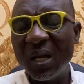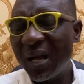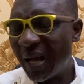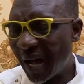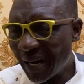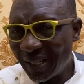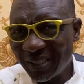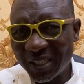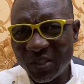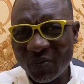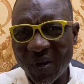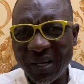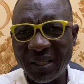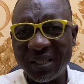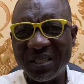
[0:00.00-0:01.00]
And this is
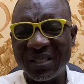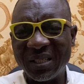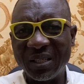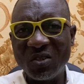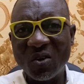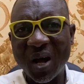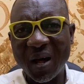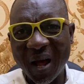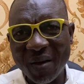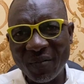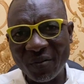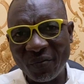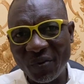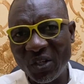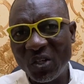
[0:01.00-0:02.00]
very easy. You know, I have a
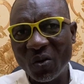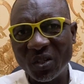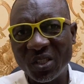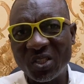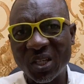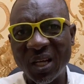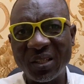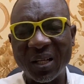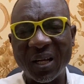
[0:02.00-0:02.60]
video on this channel